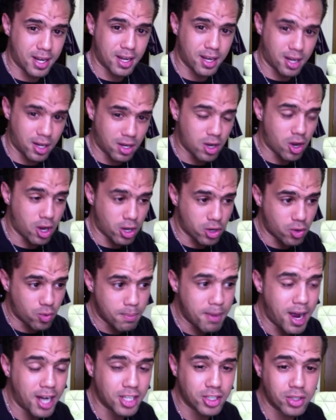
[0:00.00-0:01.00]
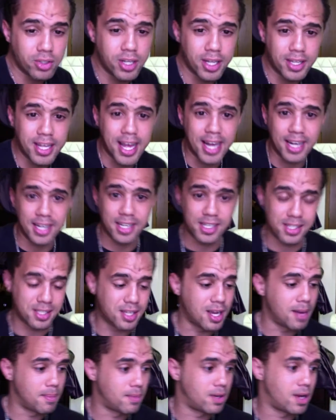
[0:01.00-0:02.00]
to remind you that is
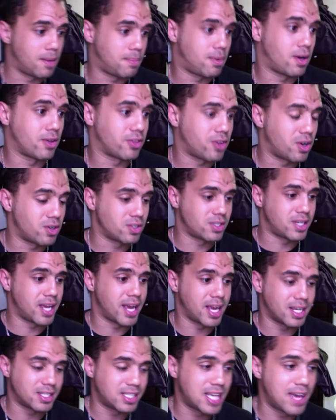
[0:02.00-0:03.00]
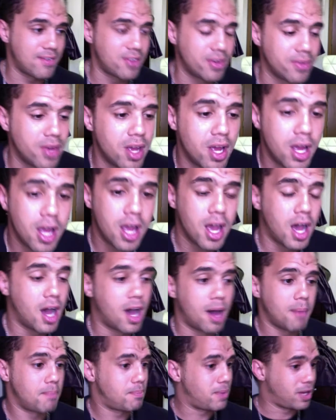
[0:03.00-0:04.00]
coming up on Thursday at 7.